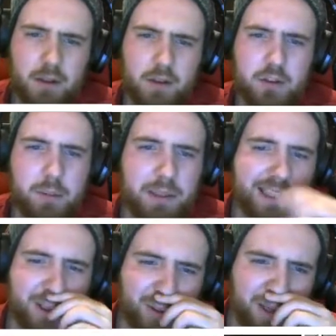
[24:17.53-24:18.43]
Somebody
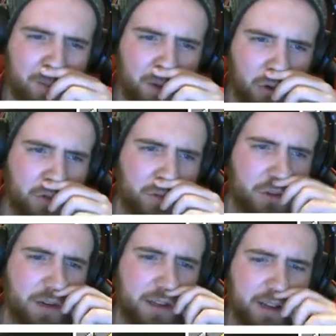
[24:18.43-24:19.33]
said drink milk, so we'll
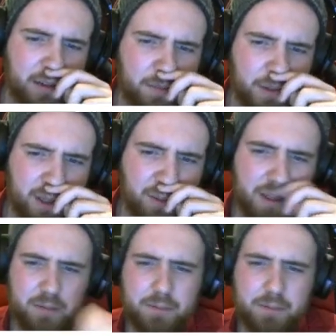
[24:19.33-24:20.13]
try that in a bit.